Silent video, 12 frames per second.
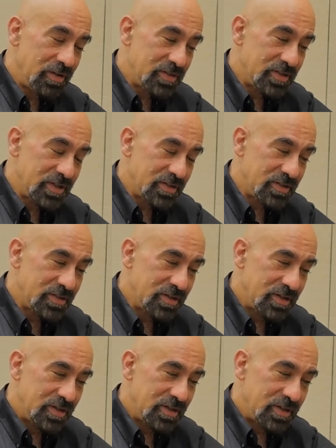Since,
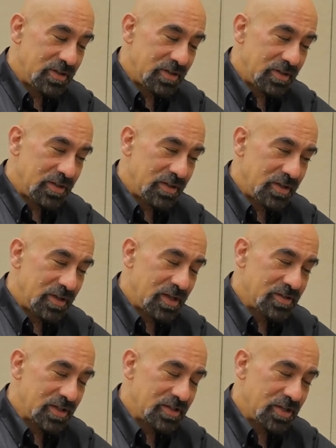
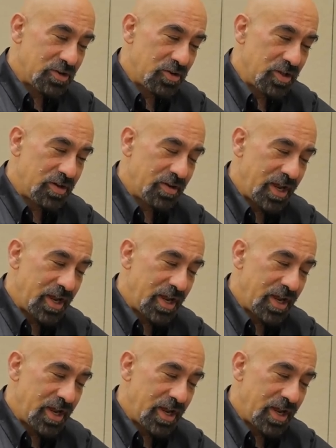as I said earlier,